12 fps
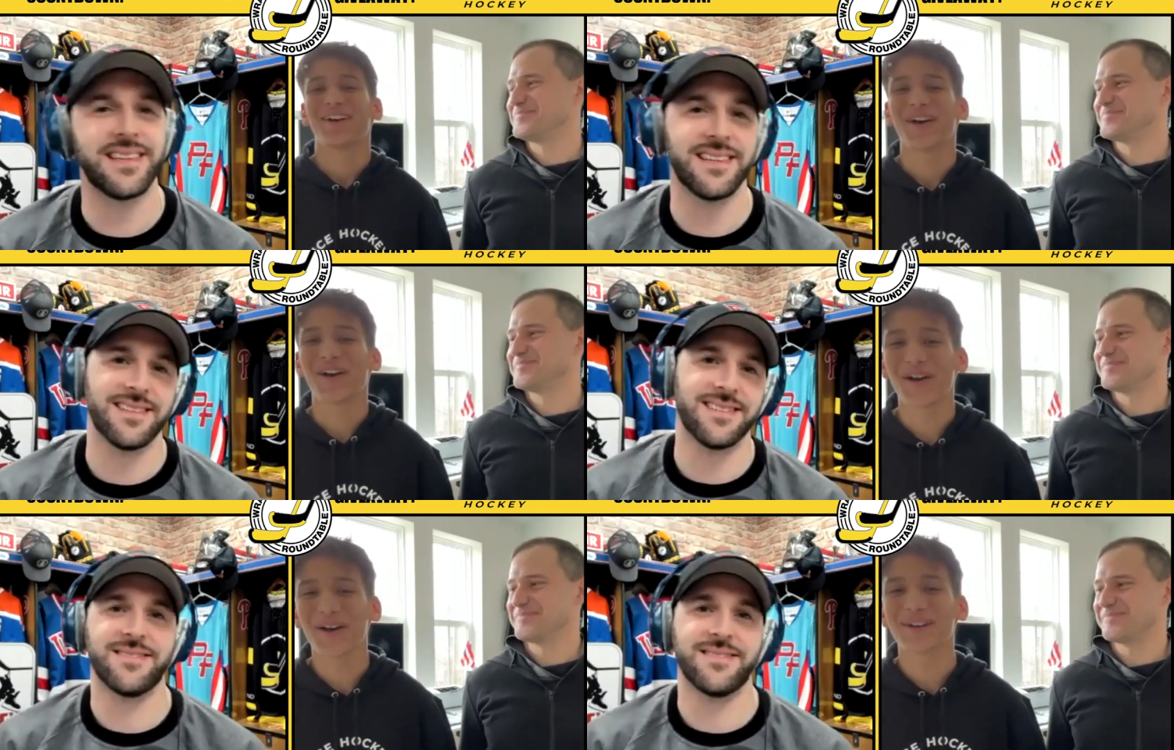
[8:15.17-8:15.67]

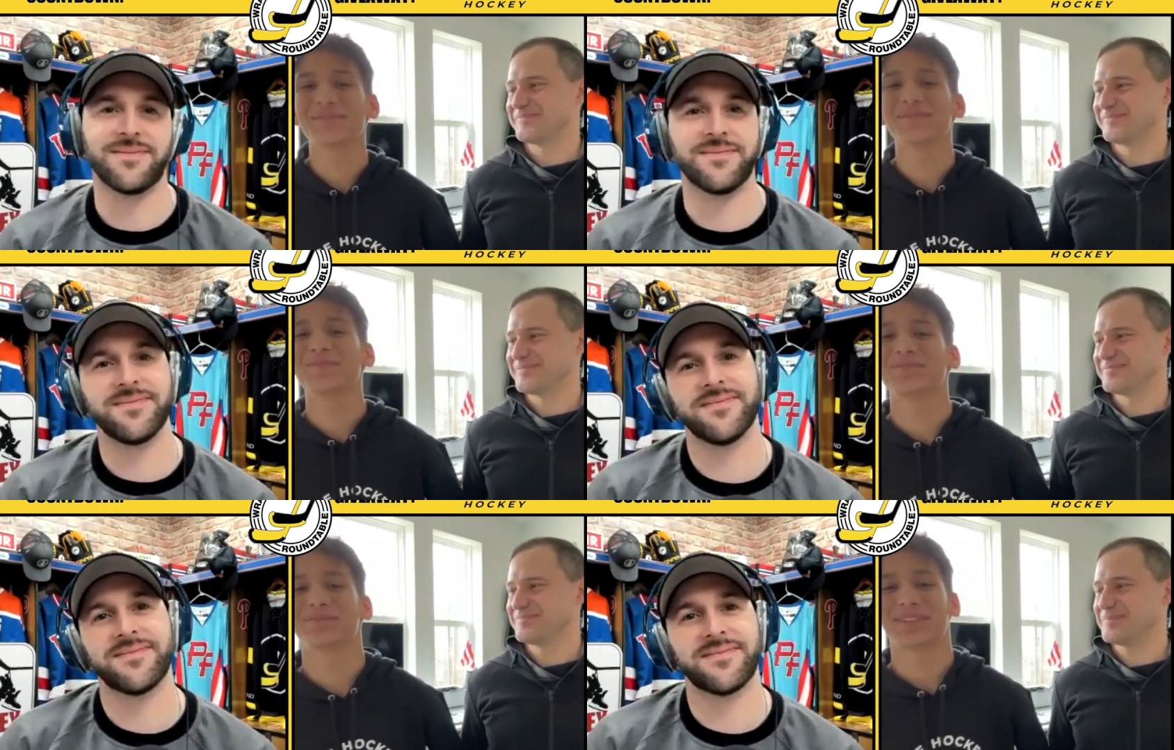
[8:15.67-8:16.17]

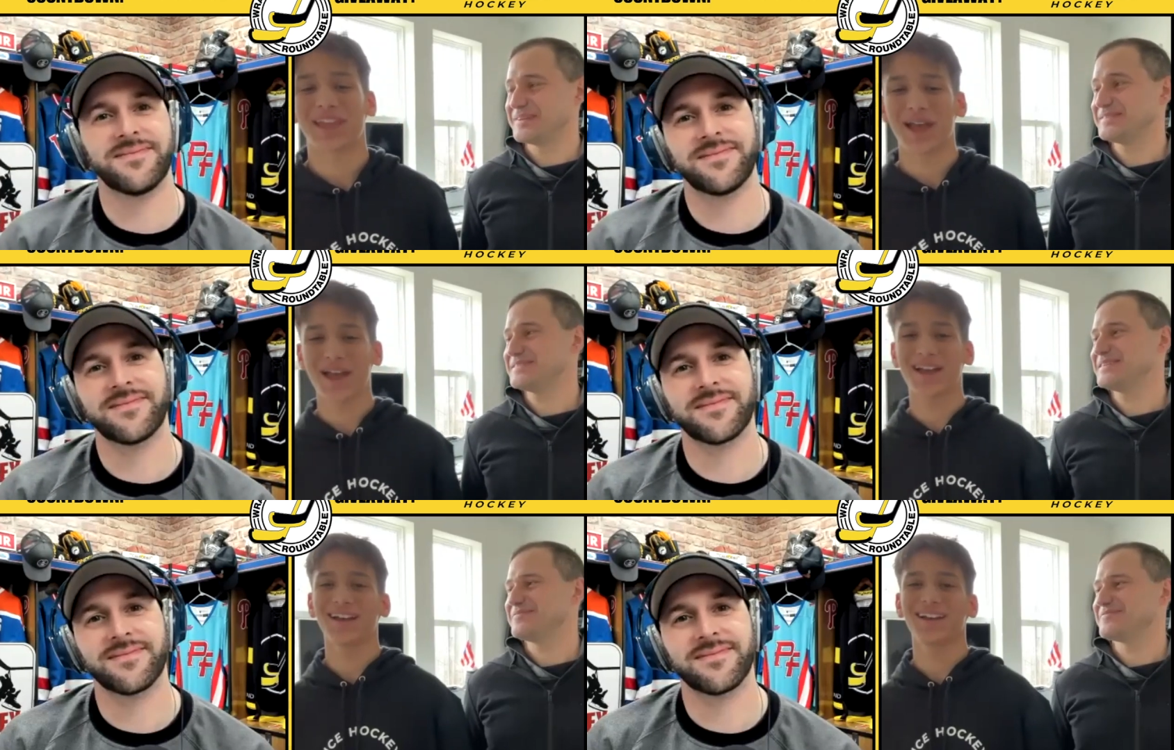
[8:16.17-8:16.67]
Speaker 1: Um,
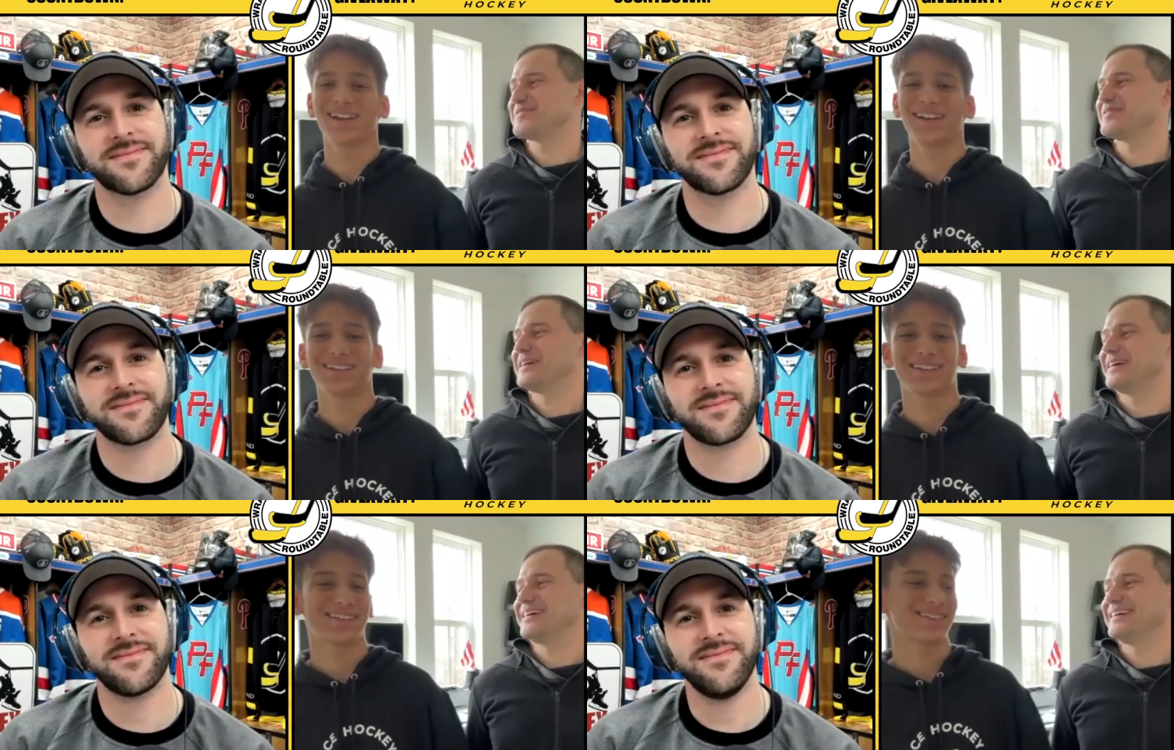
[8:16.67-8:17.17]
ca-
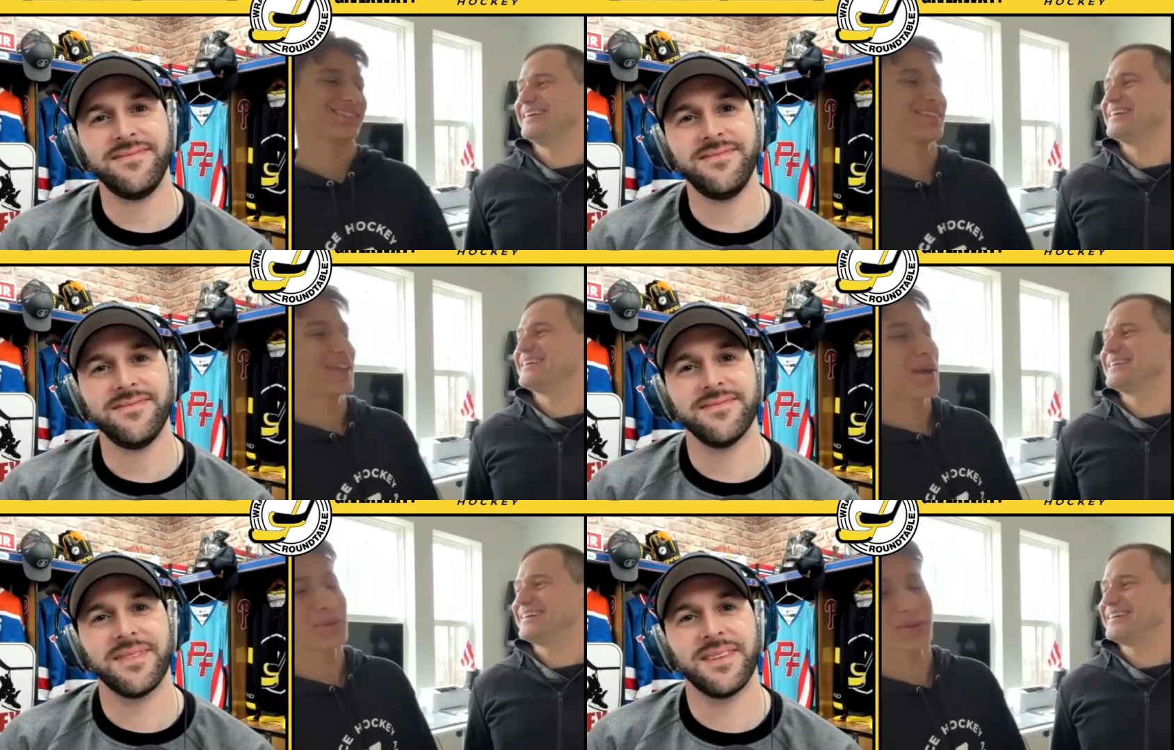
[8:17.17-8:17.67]

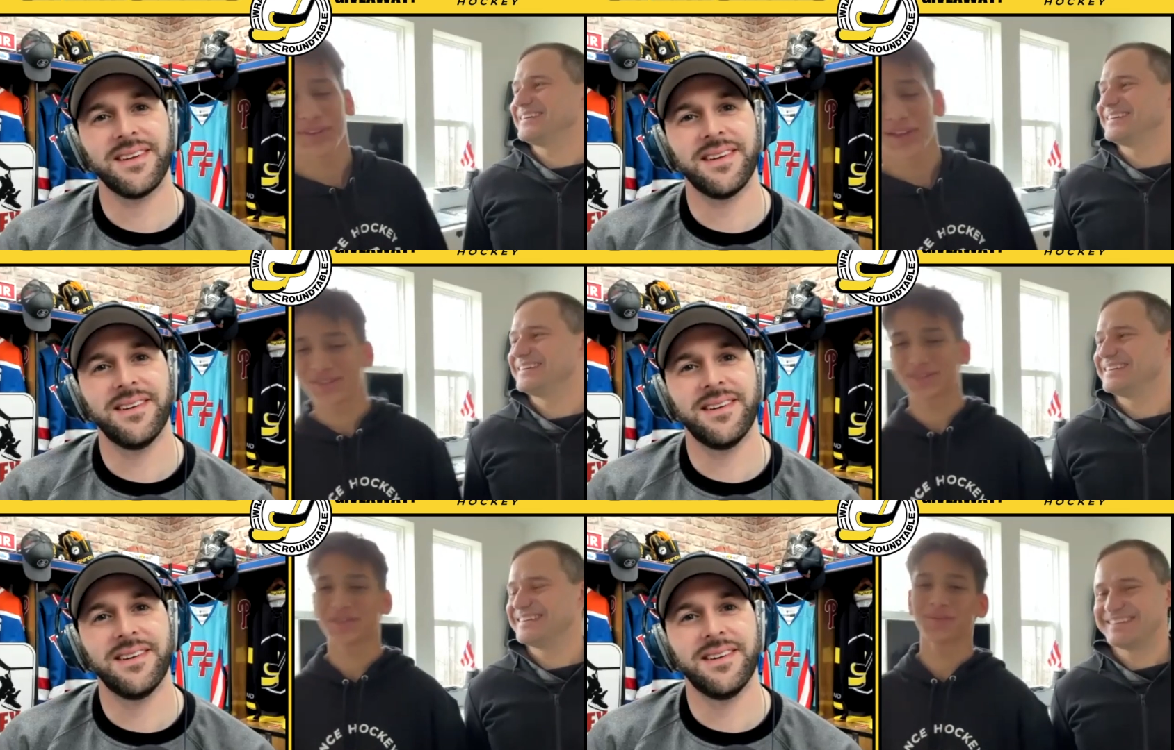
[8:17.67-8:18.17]
Capital
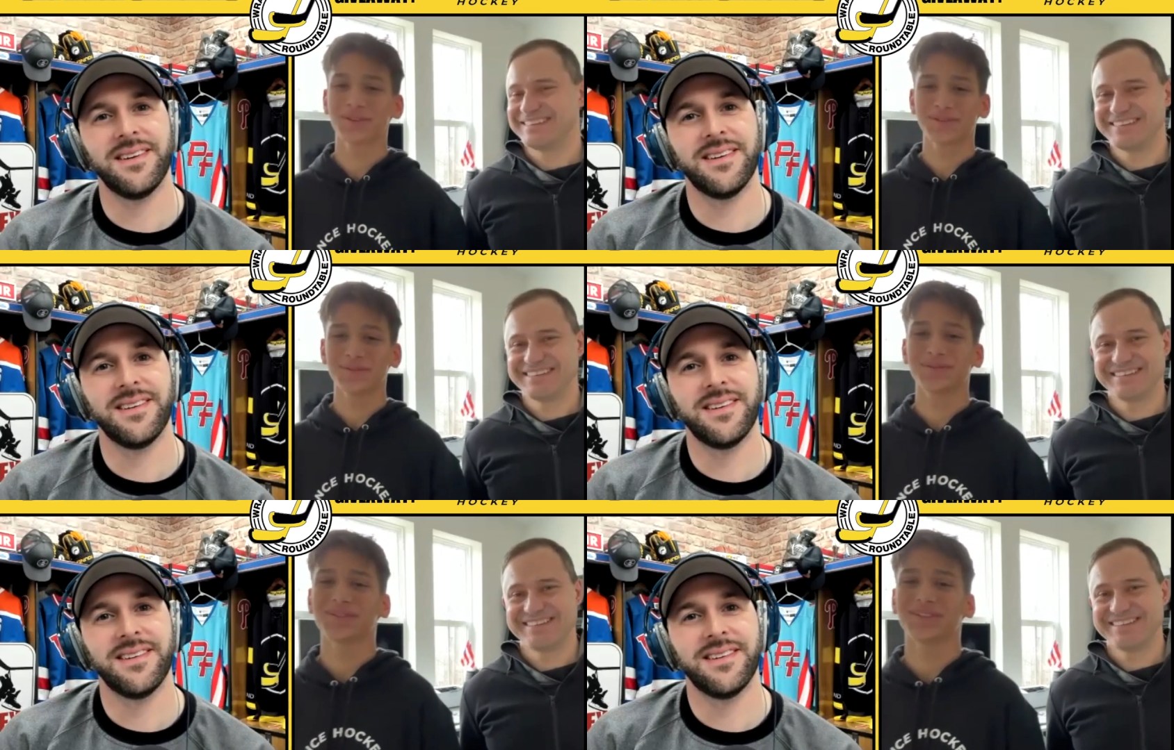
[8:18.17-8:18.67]
Duzter one
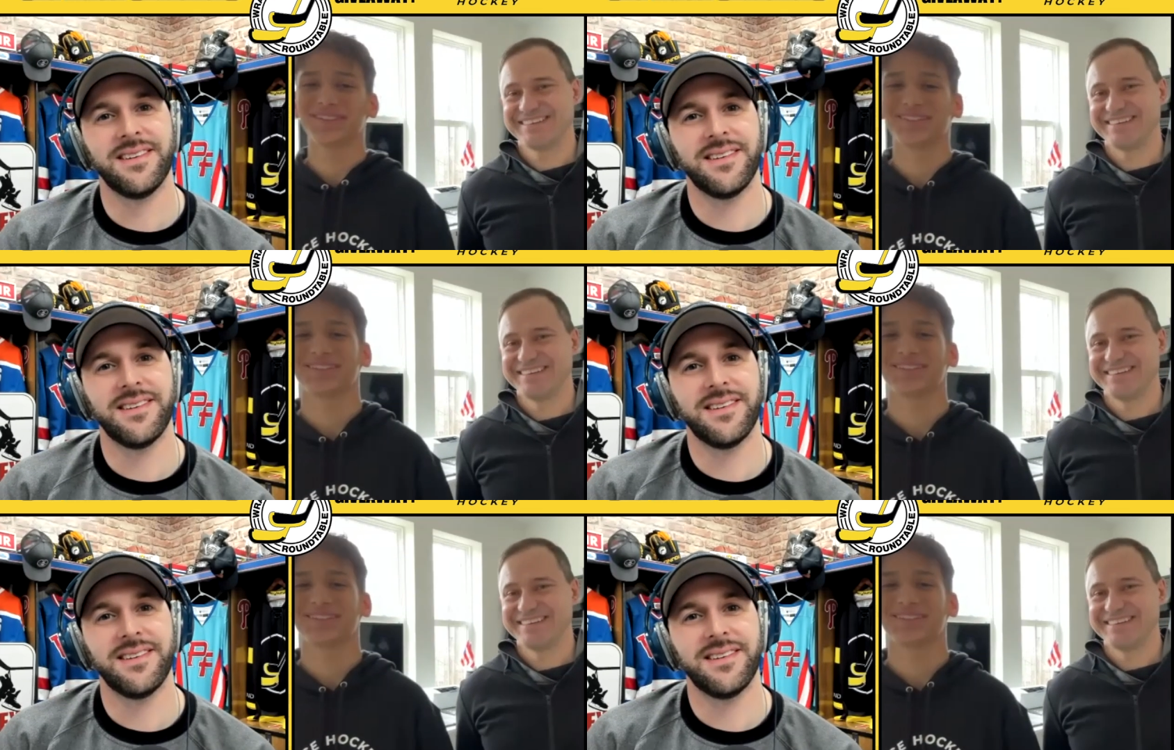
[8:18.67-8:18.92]
two three.